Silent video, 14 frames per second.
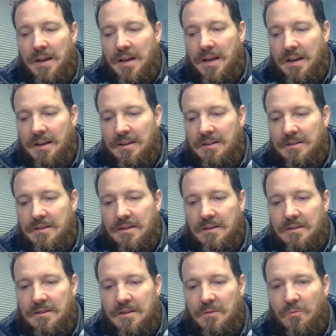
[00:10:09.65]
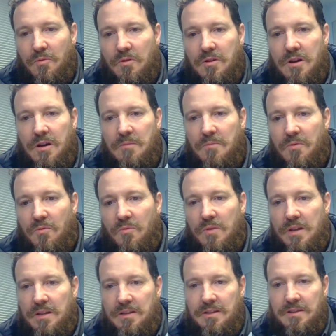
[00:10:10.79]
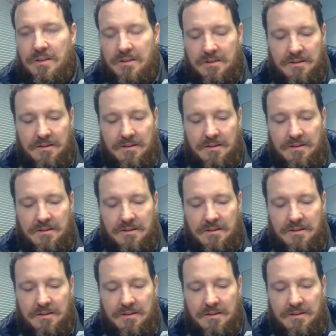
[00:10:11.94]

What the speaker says: and it will come with